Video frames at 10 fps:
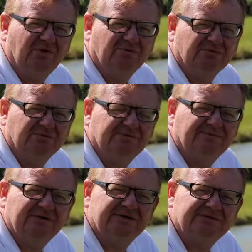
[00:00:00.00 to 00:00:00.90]

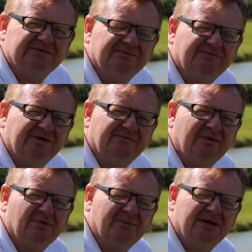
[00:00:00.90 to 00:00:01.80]
400 fish in a
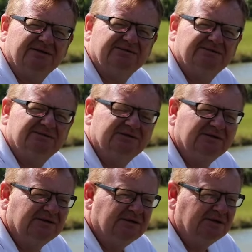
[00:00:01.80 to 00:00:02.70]
5-hour match.
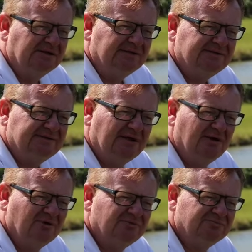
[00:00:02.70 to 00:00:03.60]

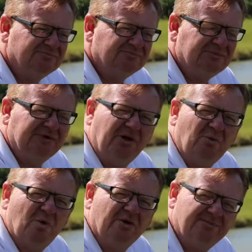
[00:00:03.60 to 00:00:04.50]
So you
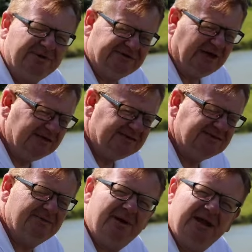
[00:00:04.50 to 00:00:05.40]
don't want to be
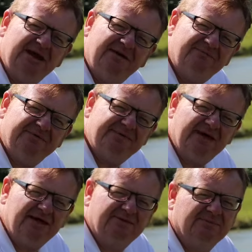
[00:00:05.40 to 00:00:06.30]
changing your pellet every
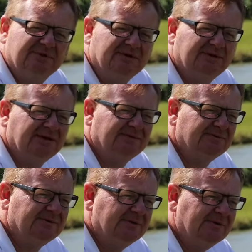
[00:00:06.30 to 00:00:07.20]
time, and I
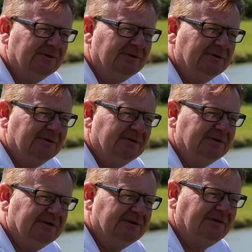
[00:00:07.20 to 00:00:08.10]
think
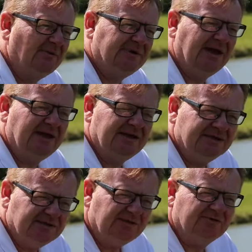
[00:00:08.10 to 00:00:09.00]
it's okay,
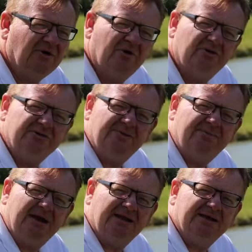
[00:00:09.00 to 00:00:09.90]
you can oil
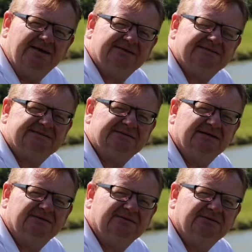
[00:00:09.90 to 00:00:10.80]
your pellets
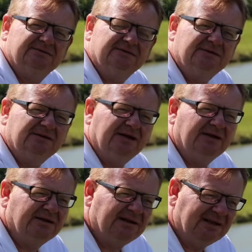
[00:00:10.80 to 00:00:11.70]
and
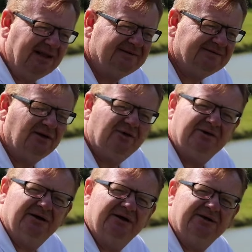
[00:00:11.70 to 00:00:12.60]
they can last
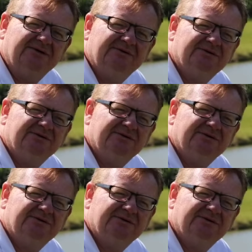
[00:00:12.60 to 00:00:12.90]
longer,